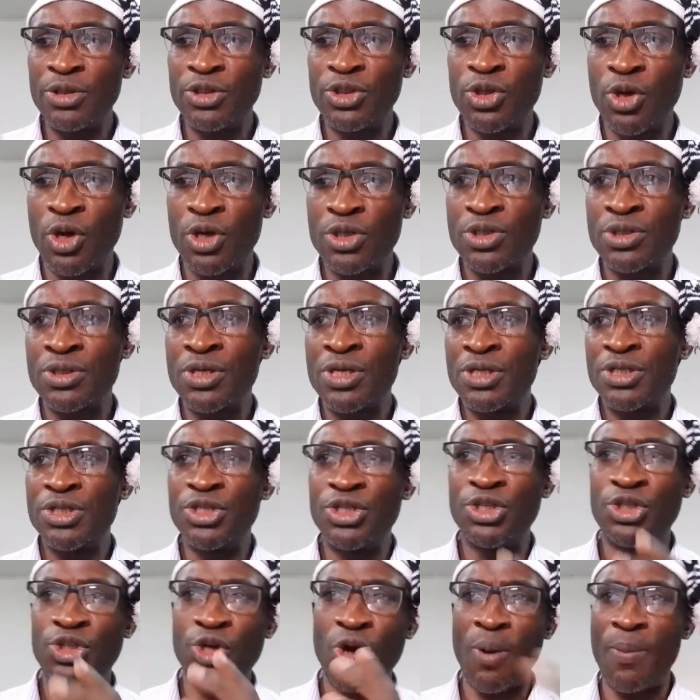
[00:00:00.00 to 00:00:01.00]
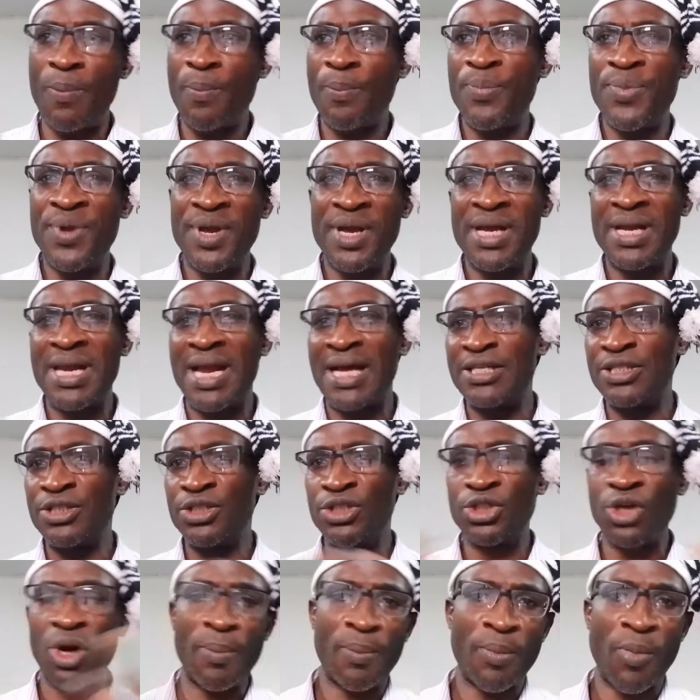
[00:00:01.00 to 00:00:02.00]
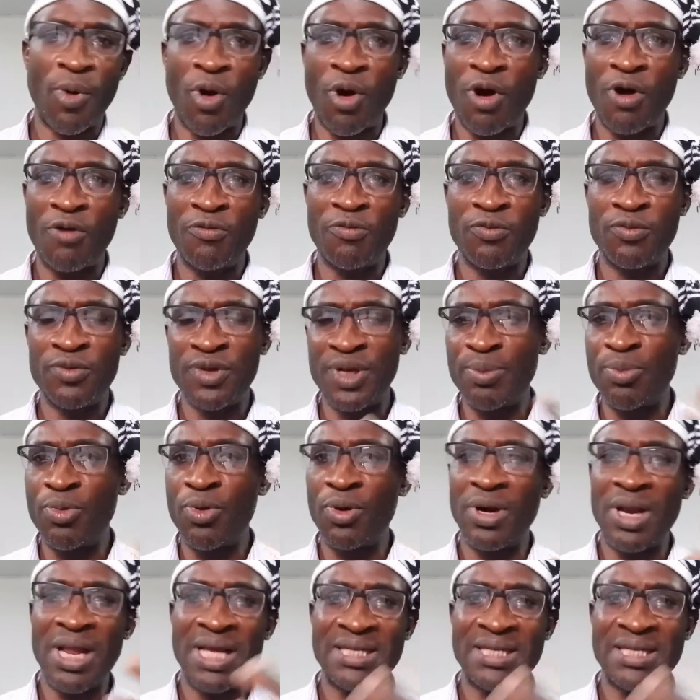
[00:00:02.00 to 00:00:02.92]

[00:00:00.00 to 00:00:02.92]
Don't just jump in and jump off Igbo